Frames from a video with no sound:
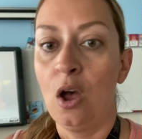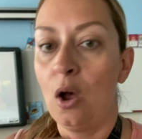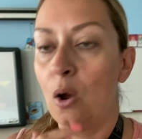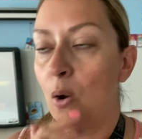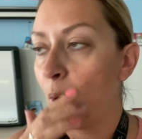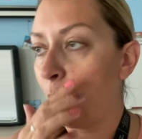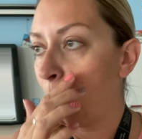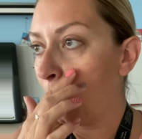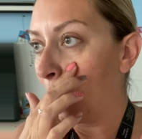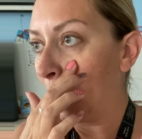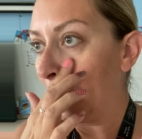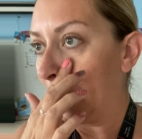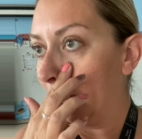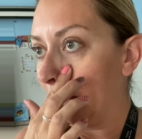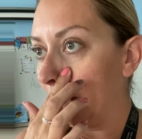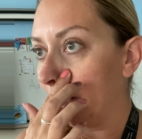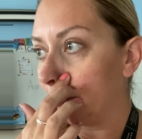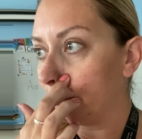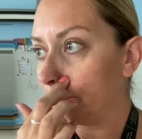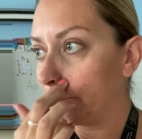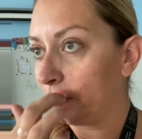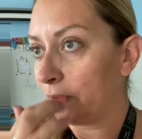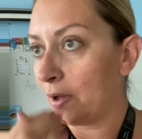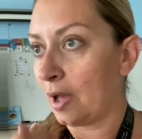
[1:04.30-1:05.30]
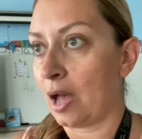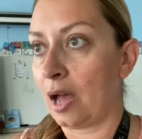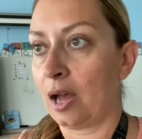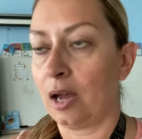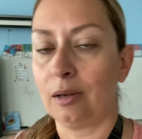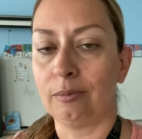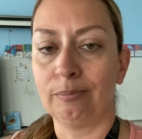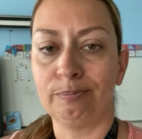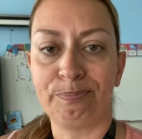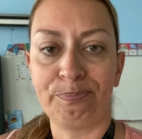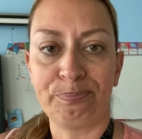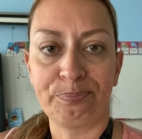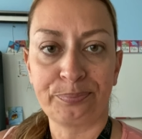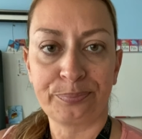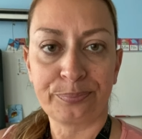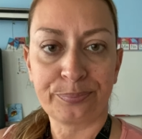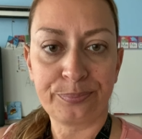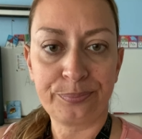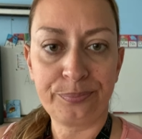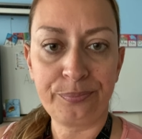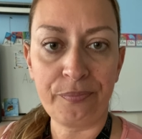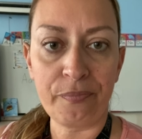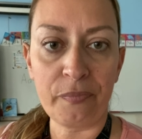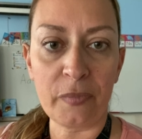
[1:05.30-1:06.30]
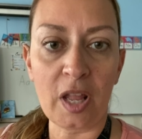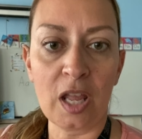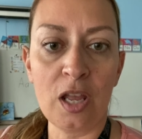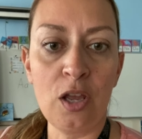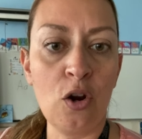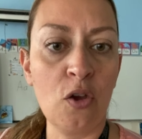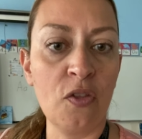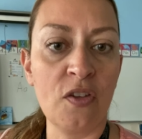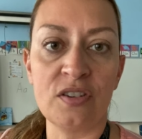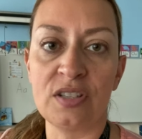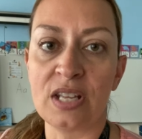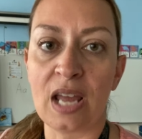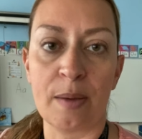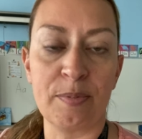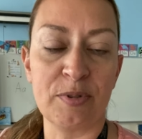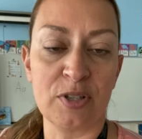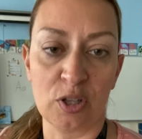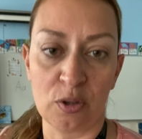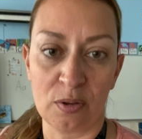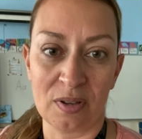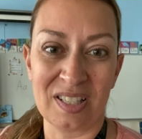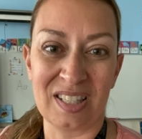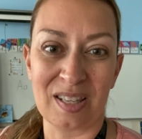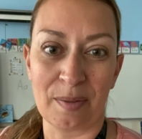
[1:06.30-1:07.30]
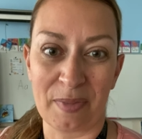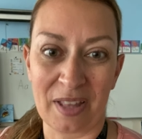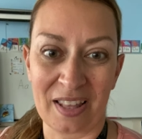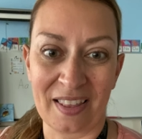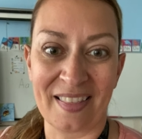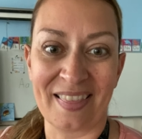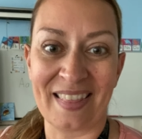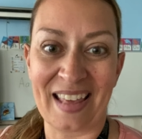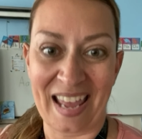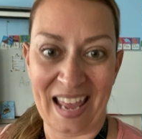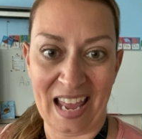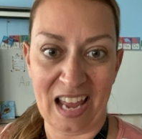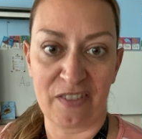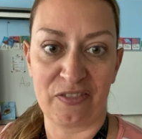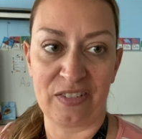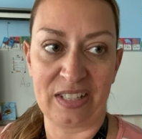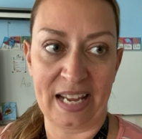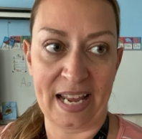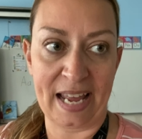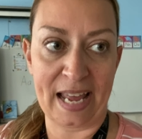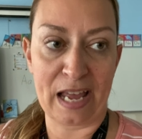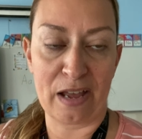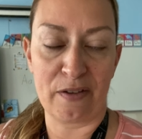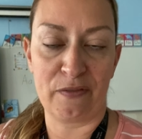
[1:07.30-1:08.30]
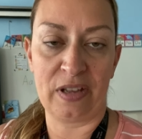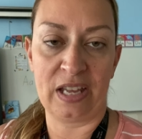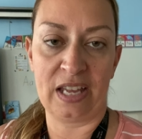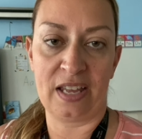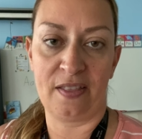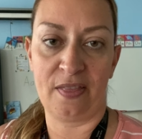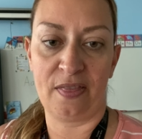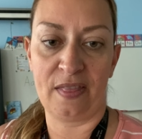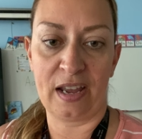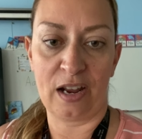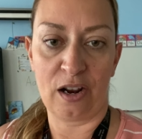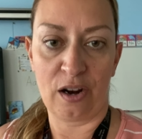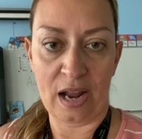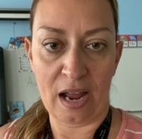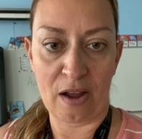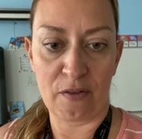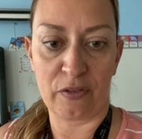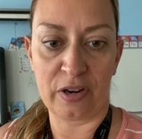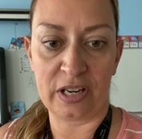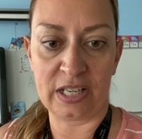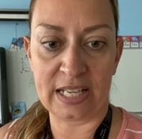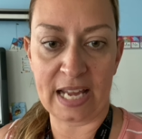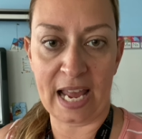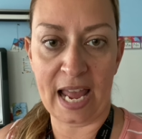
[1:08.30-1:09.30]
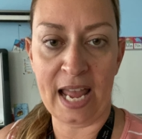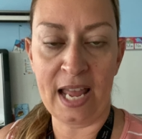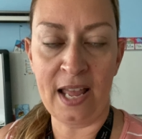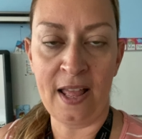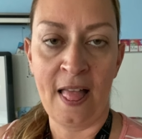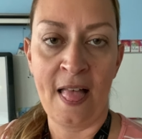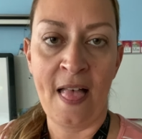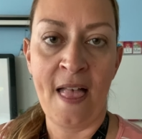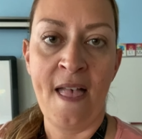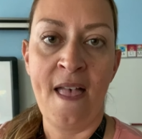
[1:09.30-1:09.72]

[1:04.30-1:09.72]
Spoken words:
or if there's absolutely something that they have to have in there every day.